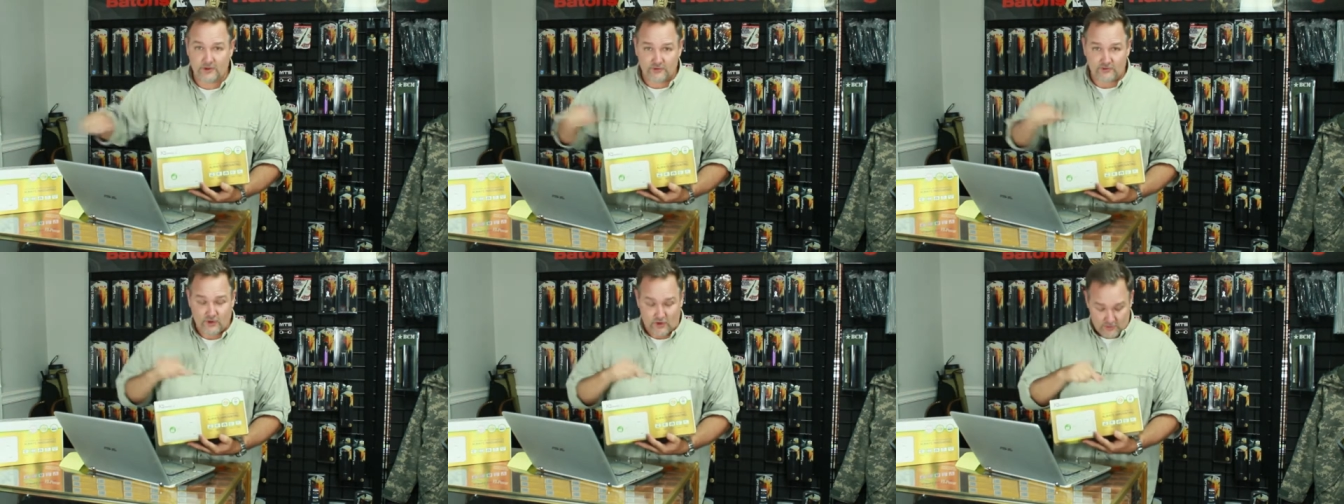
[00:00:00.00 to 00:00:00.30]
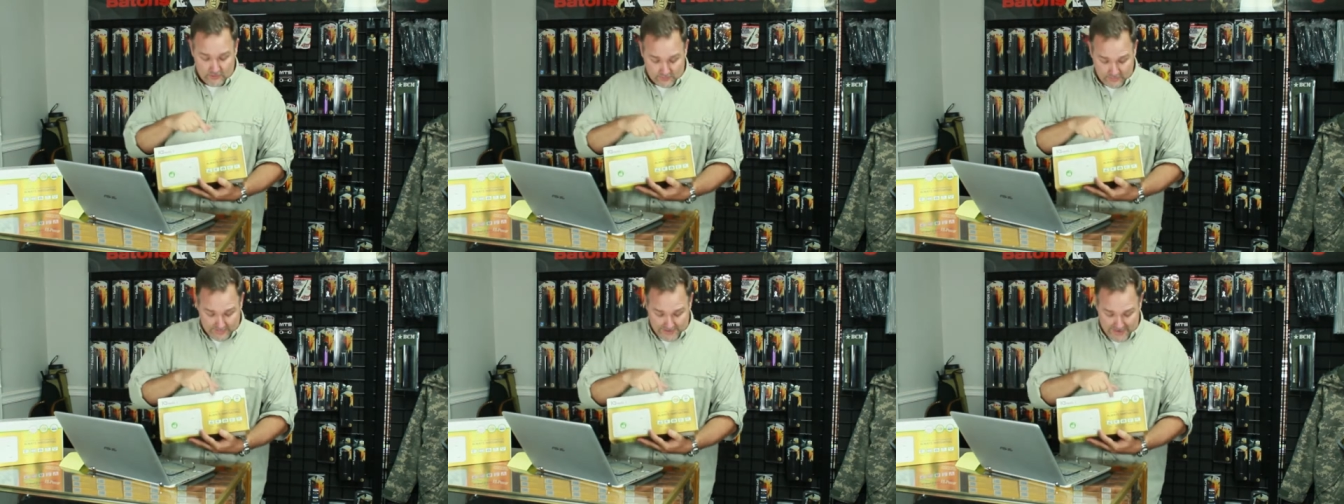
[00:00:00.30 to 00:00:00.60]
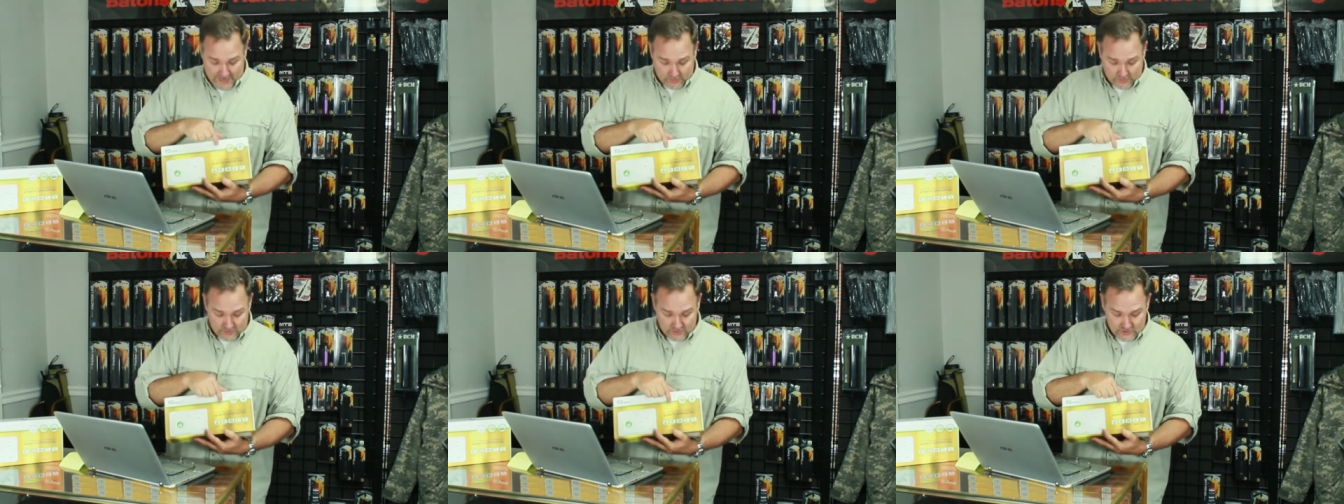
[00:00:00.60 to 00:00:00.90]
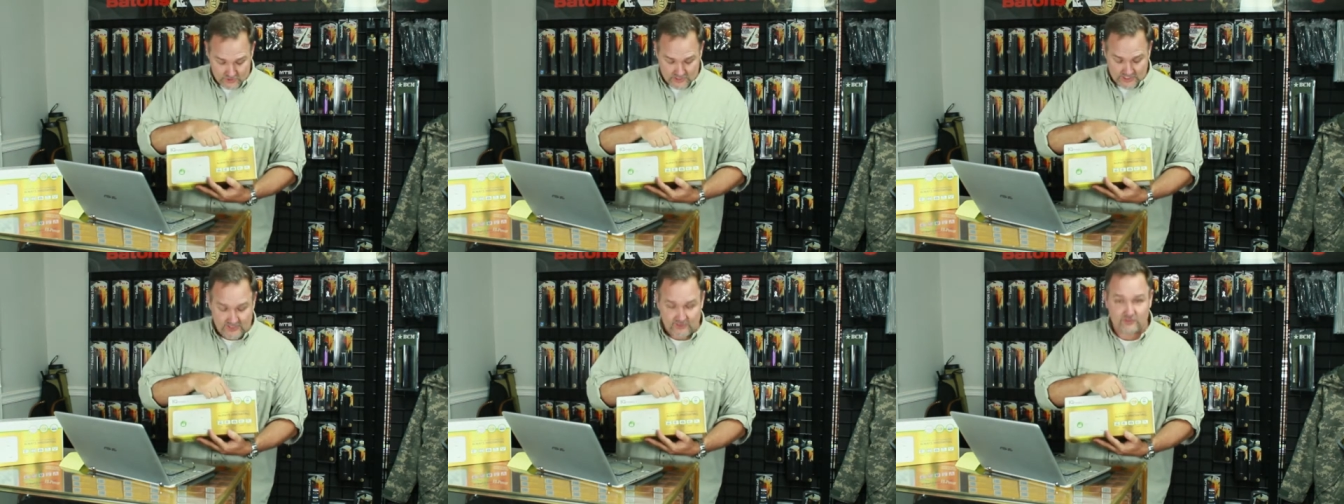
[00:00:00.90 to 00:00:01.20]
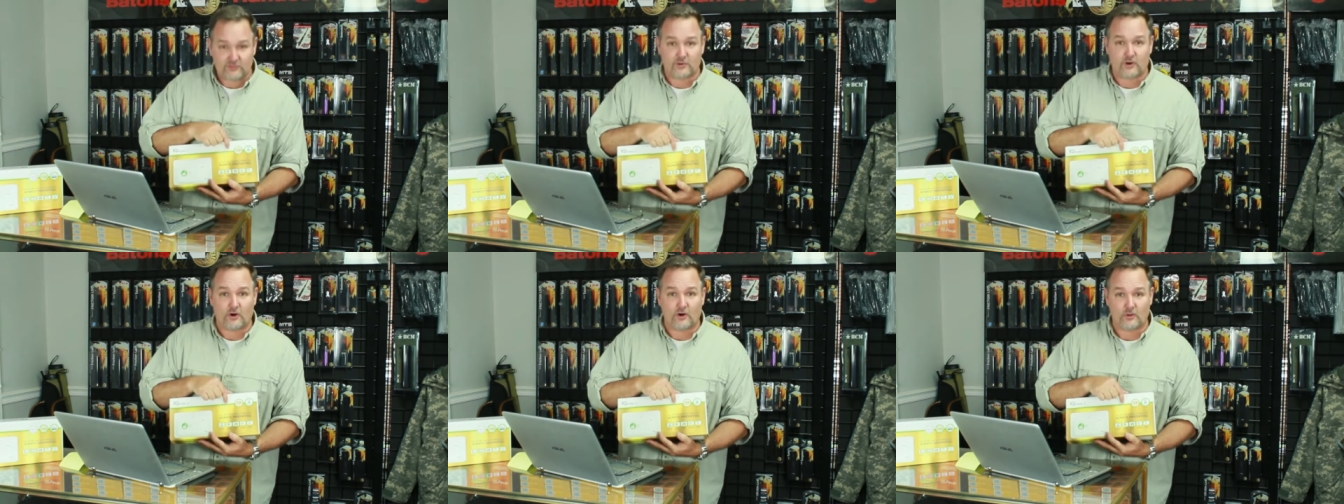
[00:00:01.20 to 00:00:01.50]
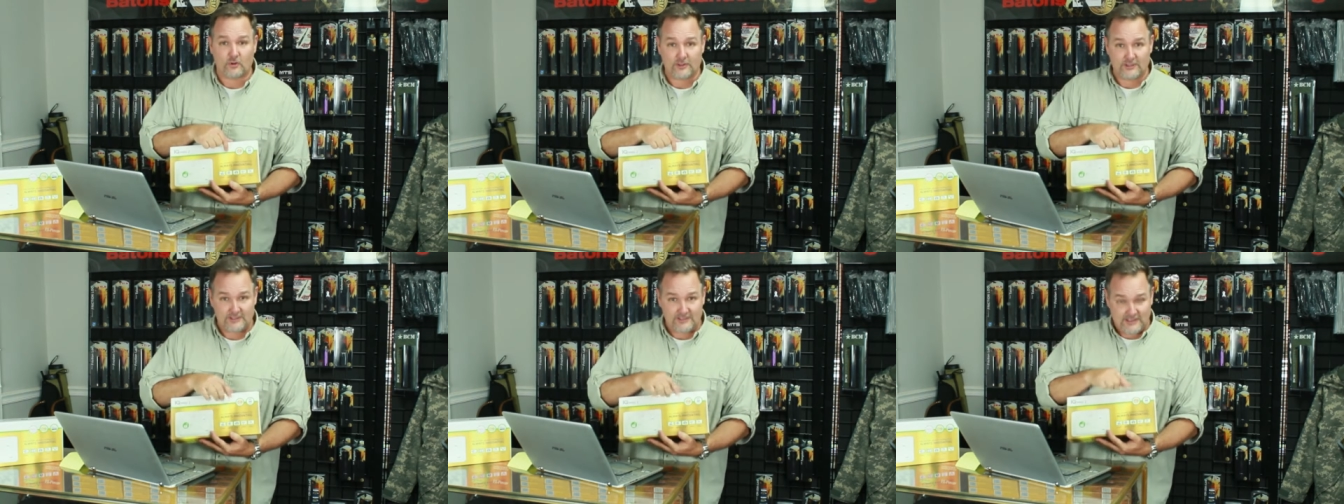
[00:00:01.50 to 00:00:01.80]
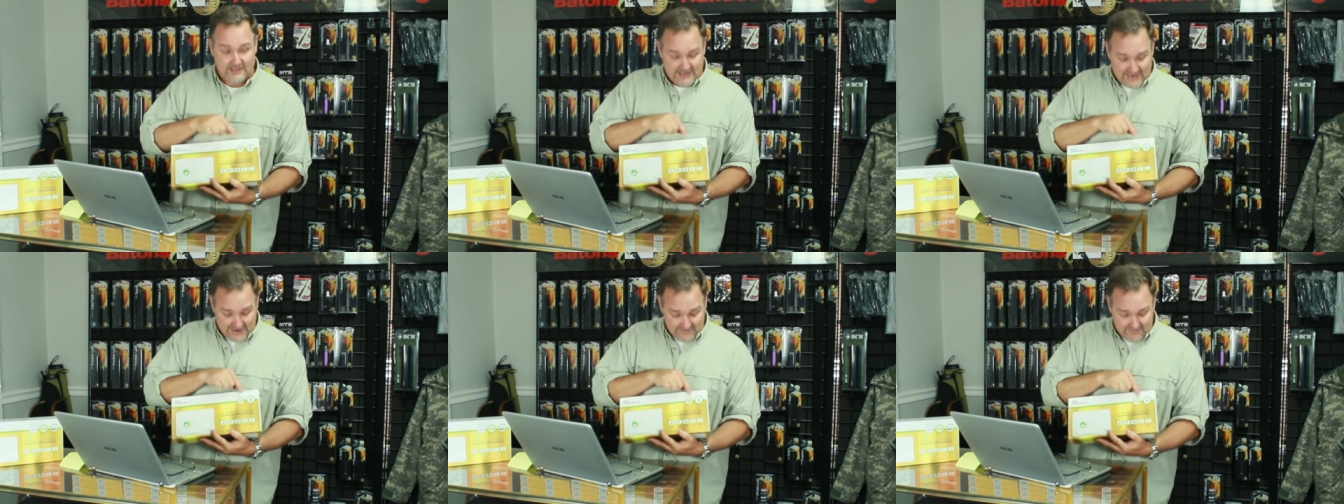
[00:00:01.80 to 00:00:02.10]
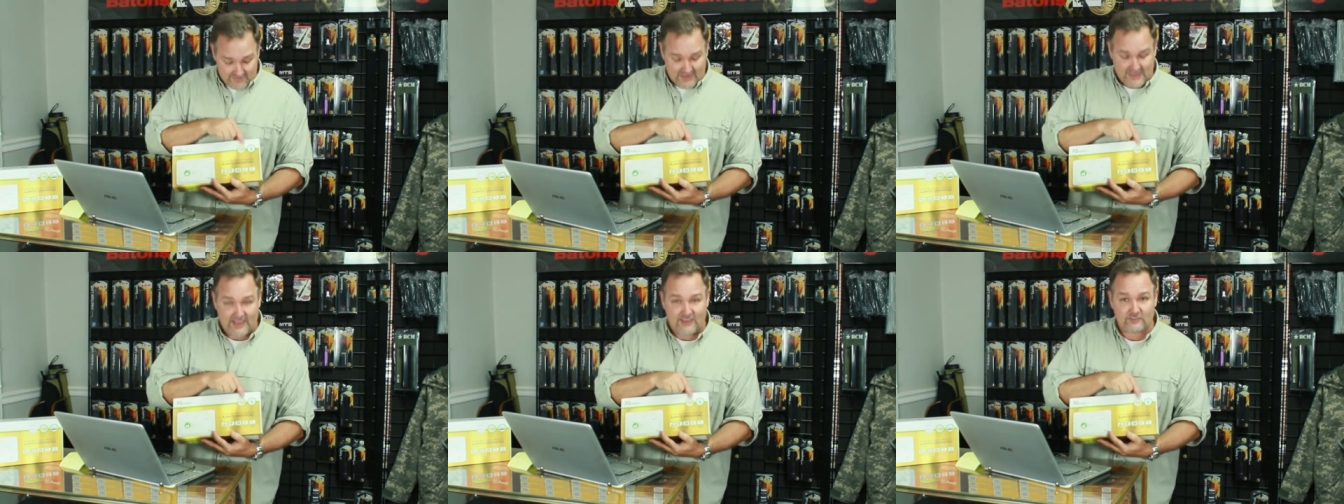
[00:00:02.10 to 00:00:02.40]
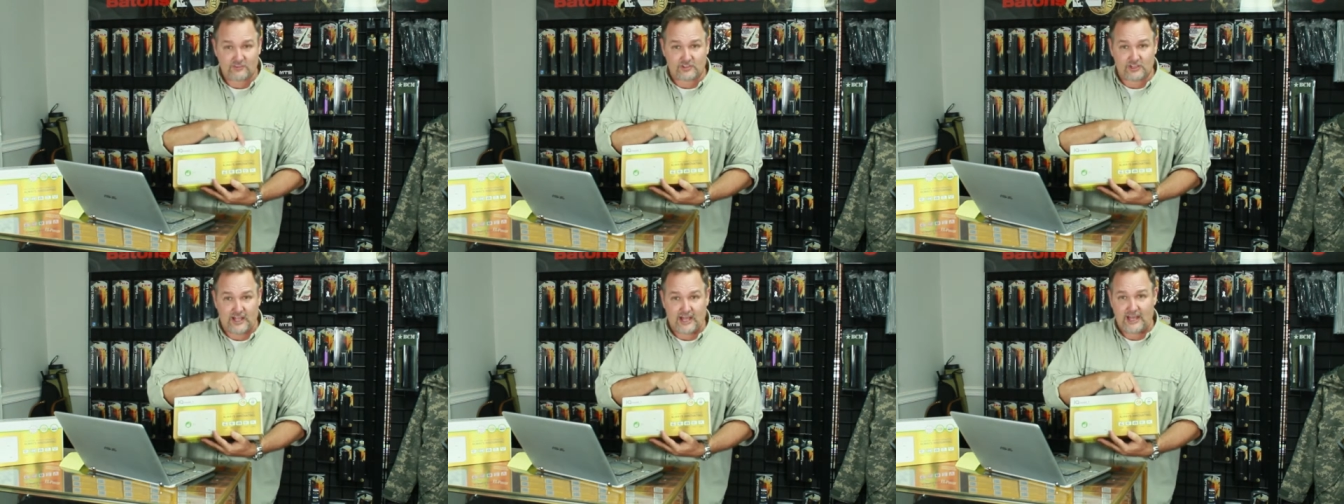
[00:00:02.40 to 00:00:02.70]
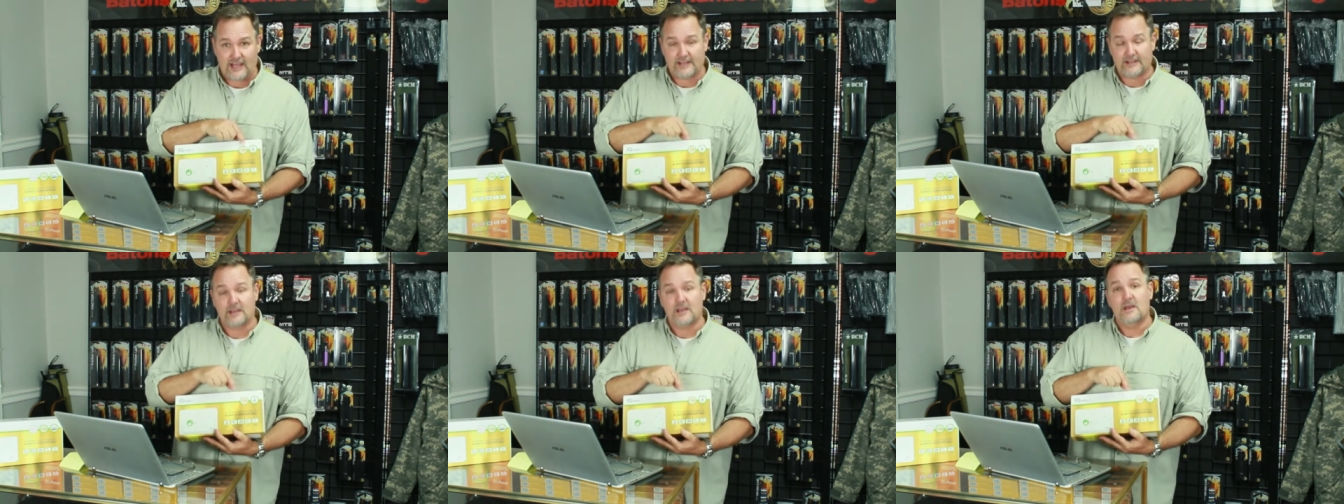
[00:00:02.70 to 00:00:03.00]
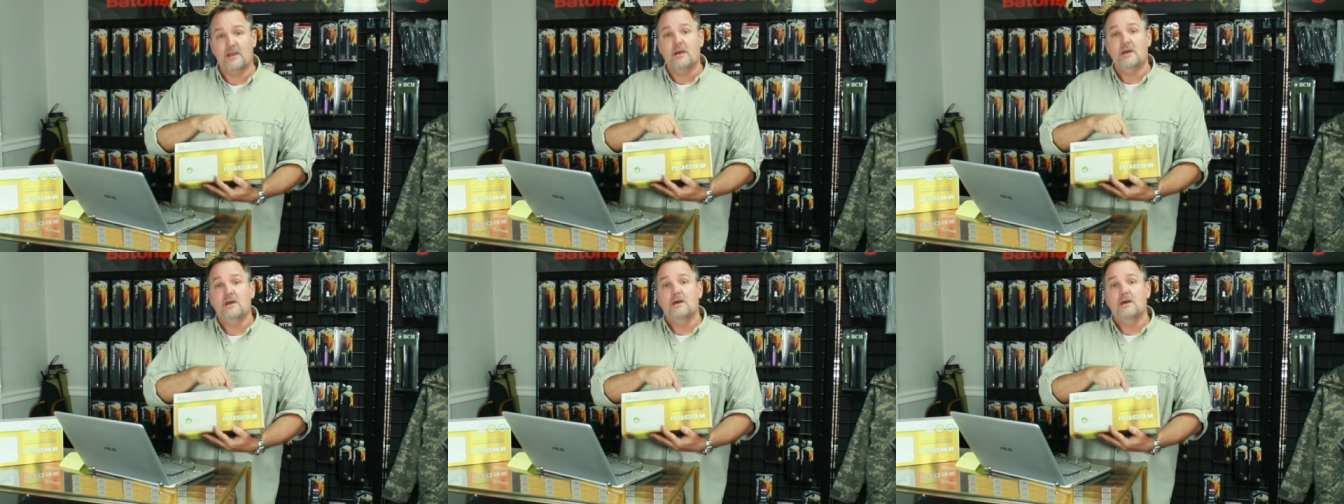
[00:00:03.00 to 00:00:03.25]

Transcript: It's called the Power G circle. It did have the S line,